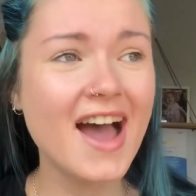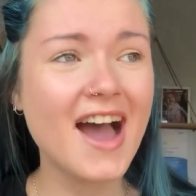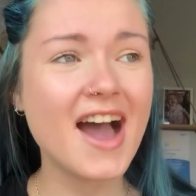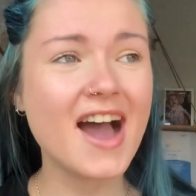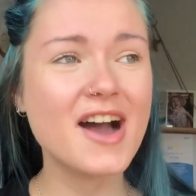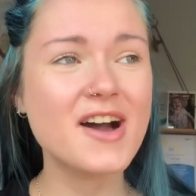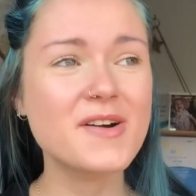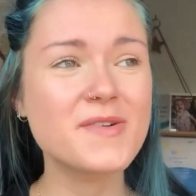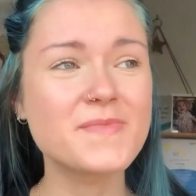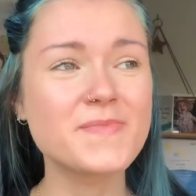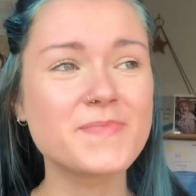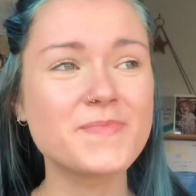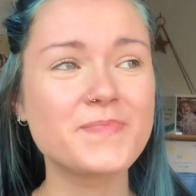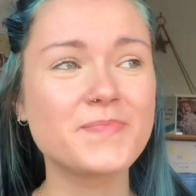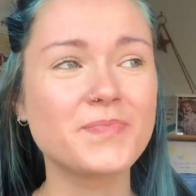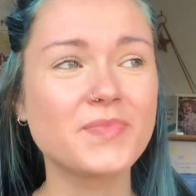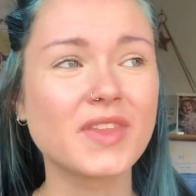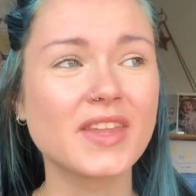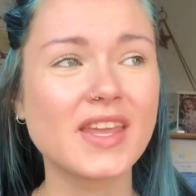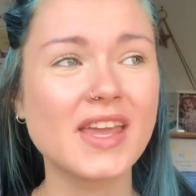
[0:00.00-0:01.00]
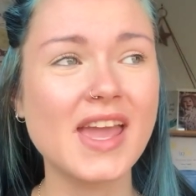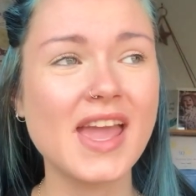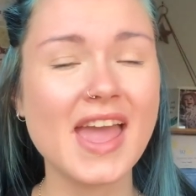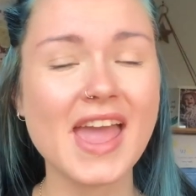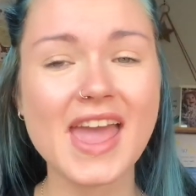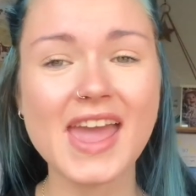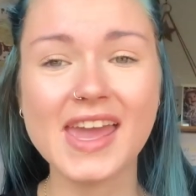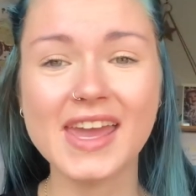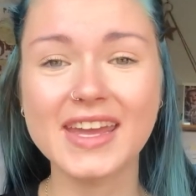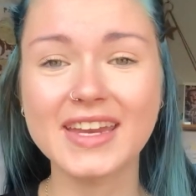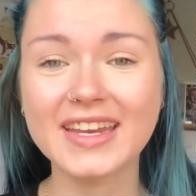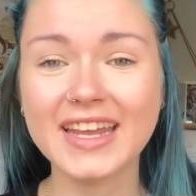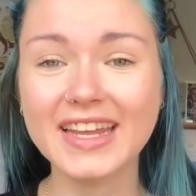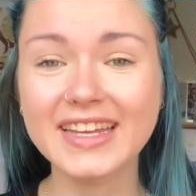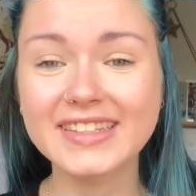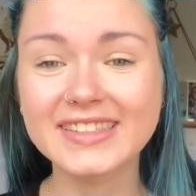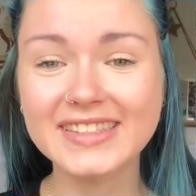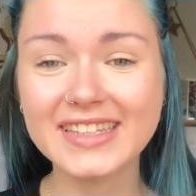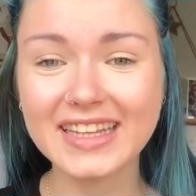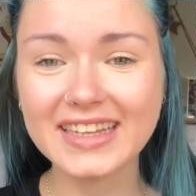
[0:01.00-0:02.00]
And
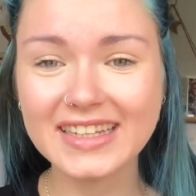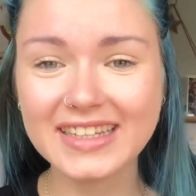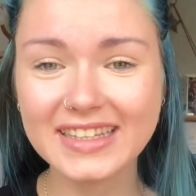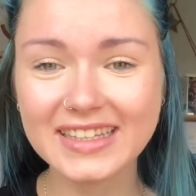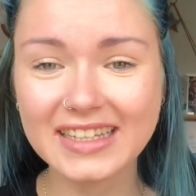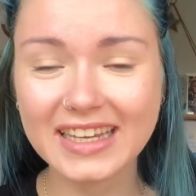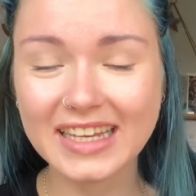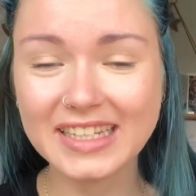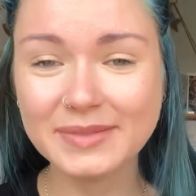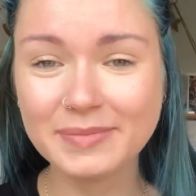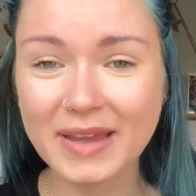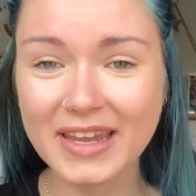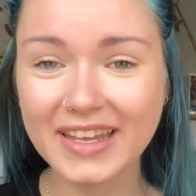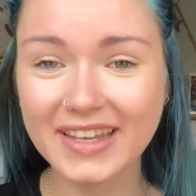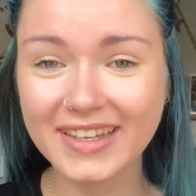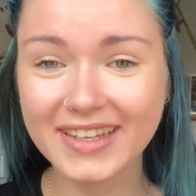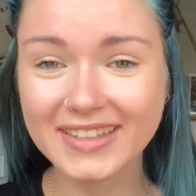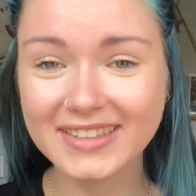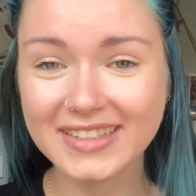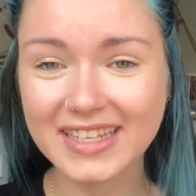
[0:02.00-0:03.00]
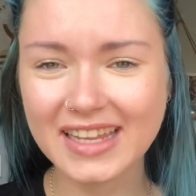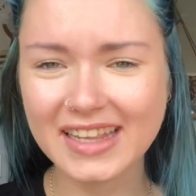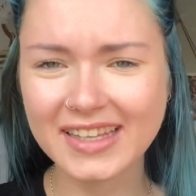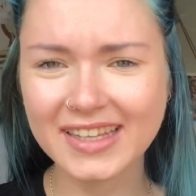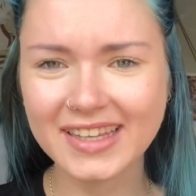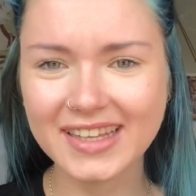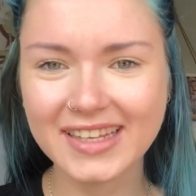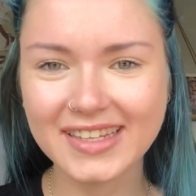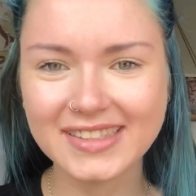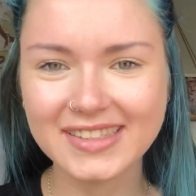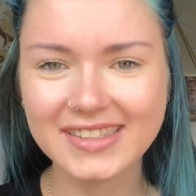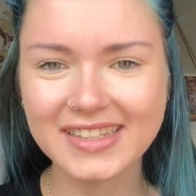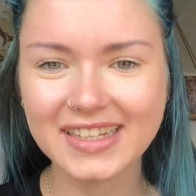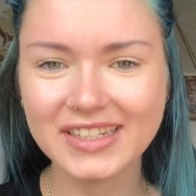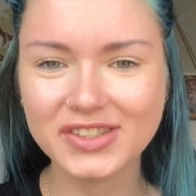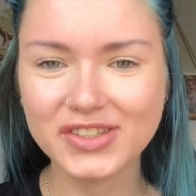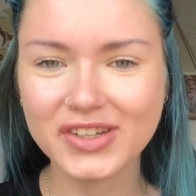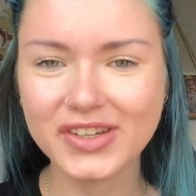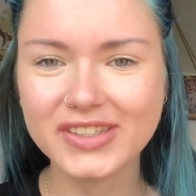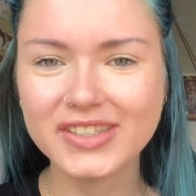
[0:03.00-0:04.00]
he's making and selling these
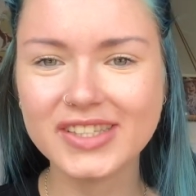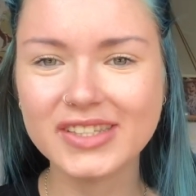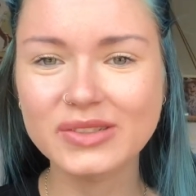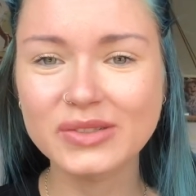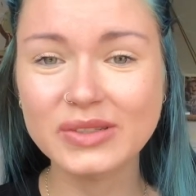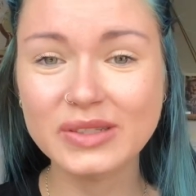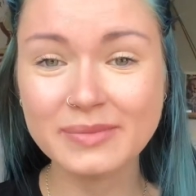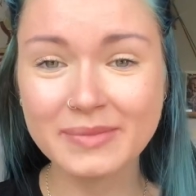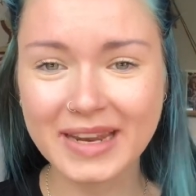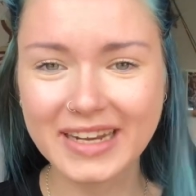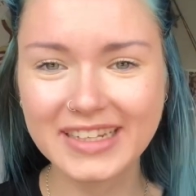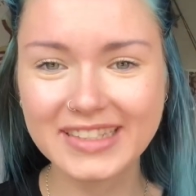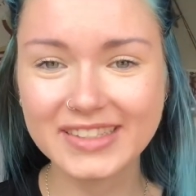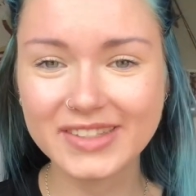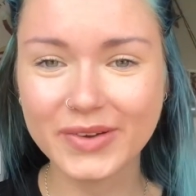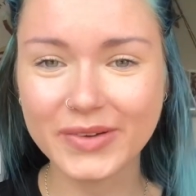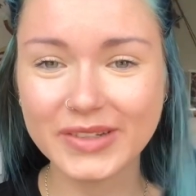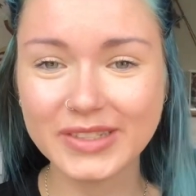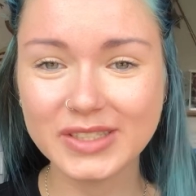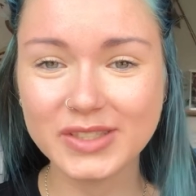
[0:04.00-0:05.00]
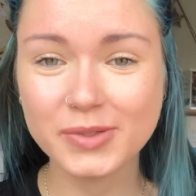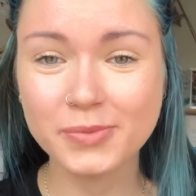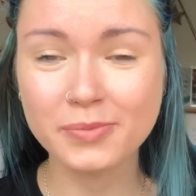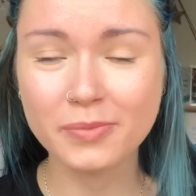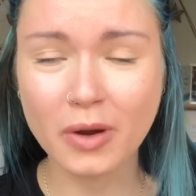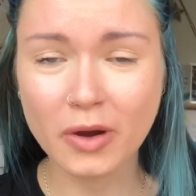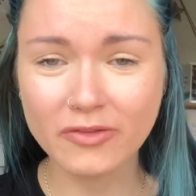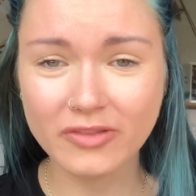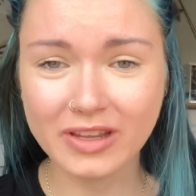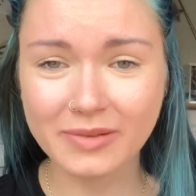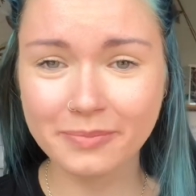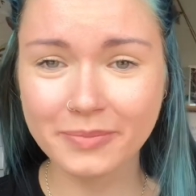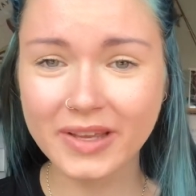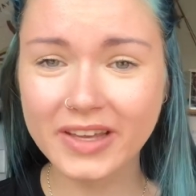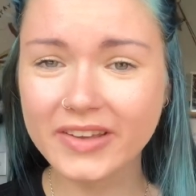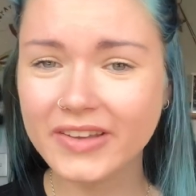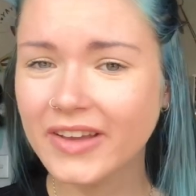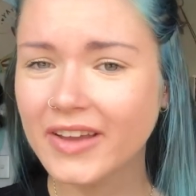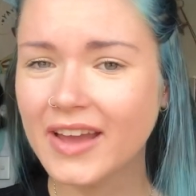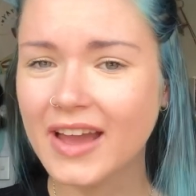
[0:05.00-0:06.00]
t-shirts, and all the money's going to
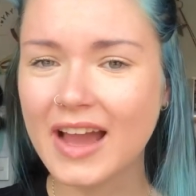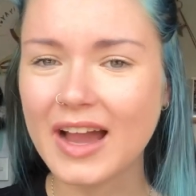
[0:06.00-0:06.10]
Movember.